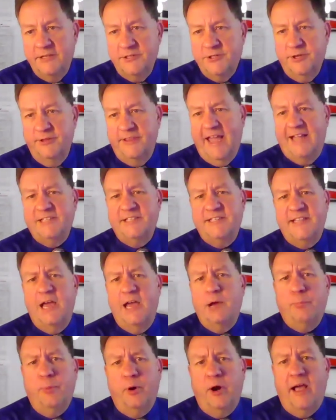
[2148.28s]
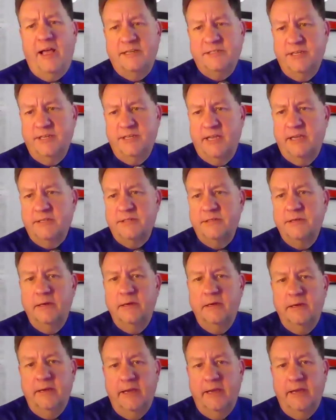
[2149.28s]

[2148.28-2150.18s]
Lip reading: And so that's that process.